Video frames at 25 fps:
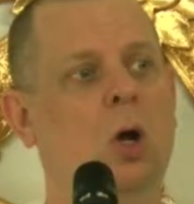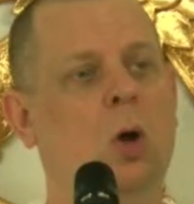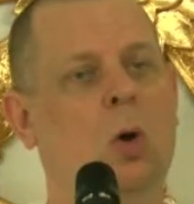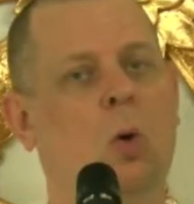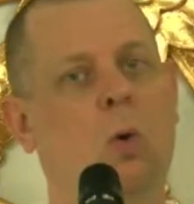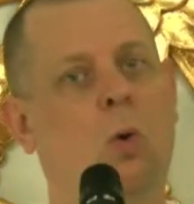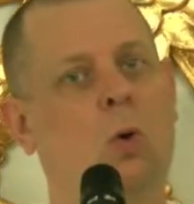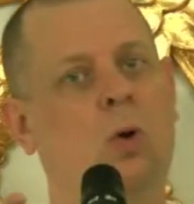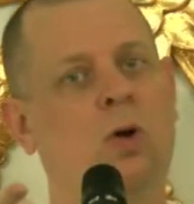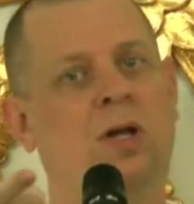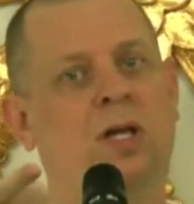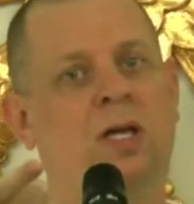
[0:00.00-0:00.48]

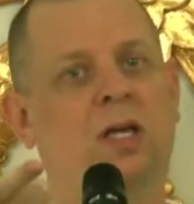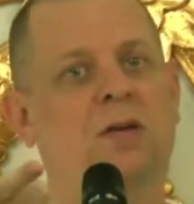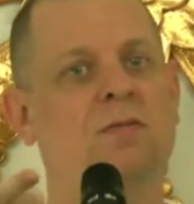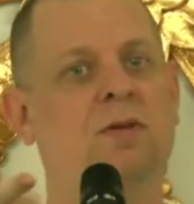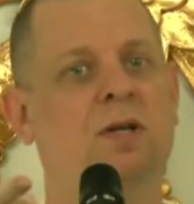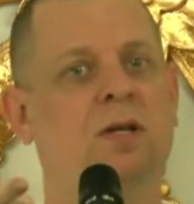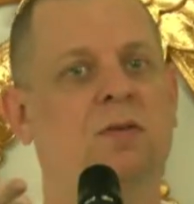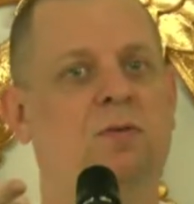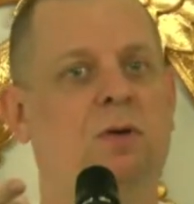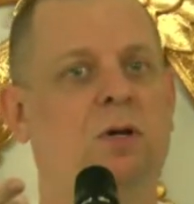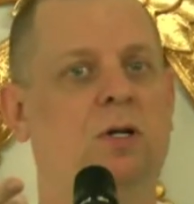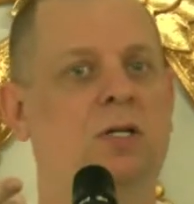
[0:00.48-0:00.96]
or even
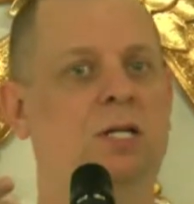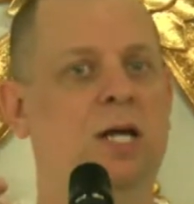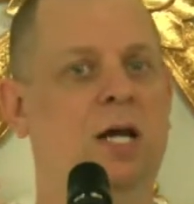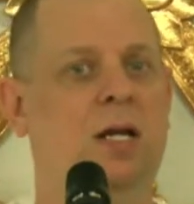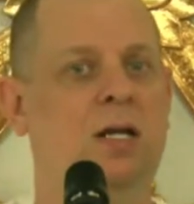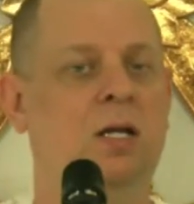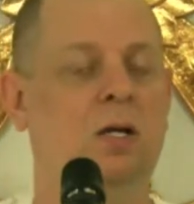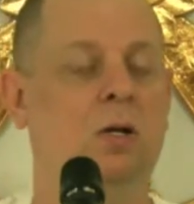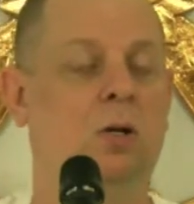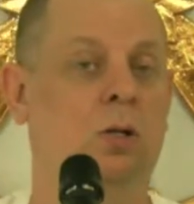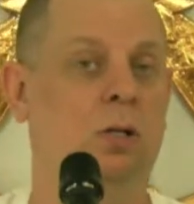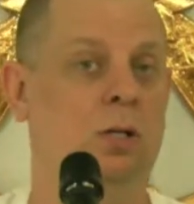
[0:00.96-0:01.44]
if you're
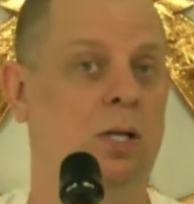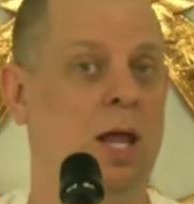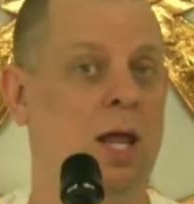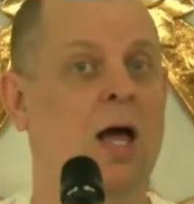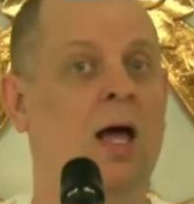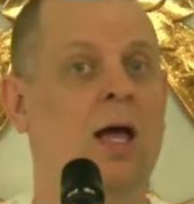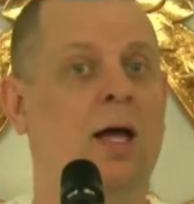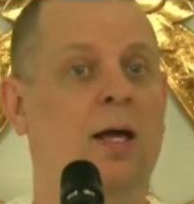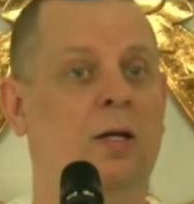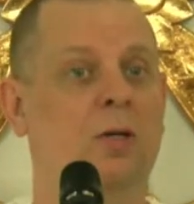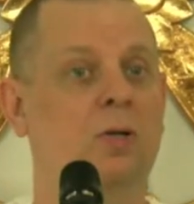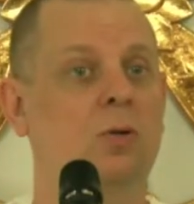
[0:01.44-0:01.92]
attending
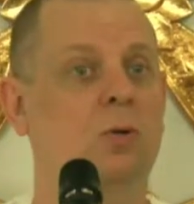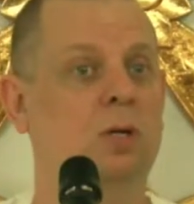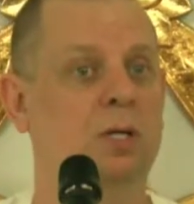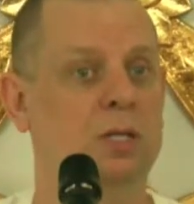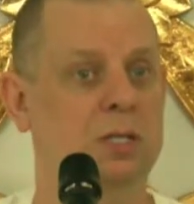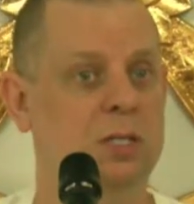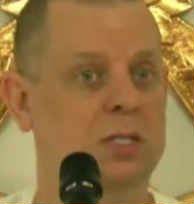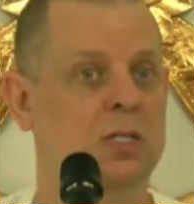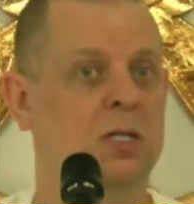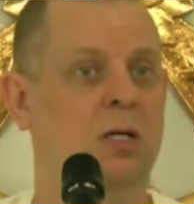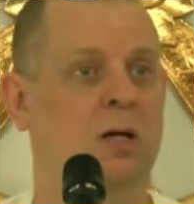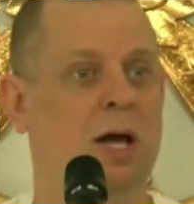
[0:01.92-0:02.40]
online, you
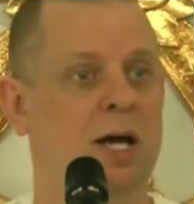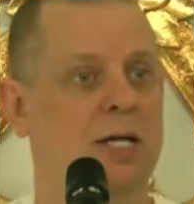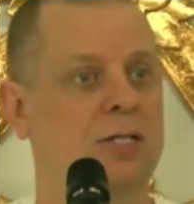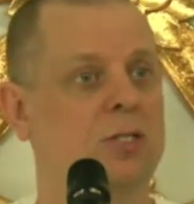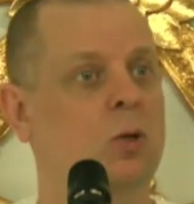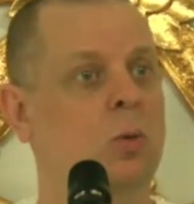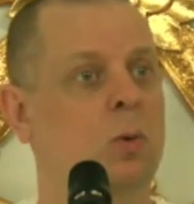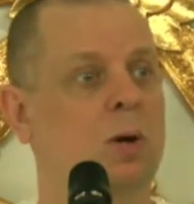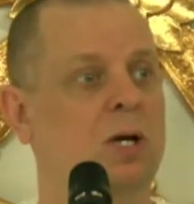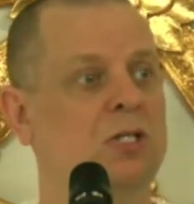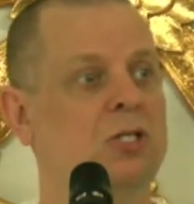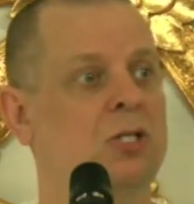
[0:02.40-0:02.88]
can still
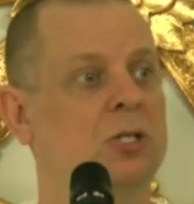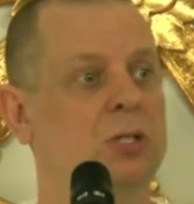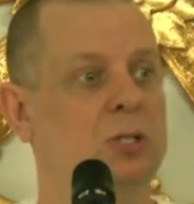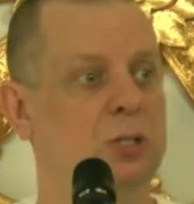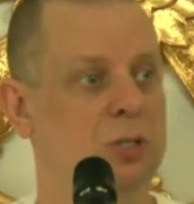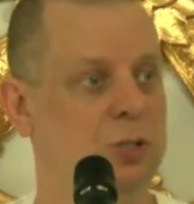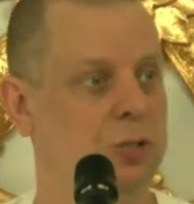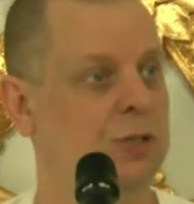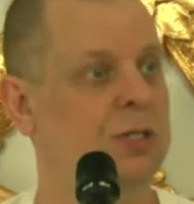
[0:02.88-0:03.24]
ask questions.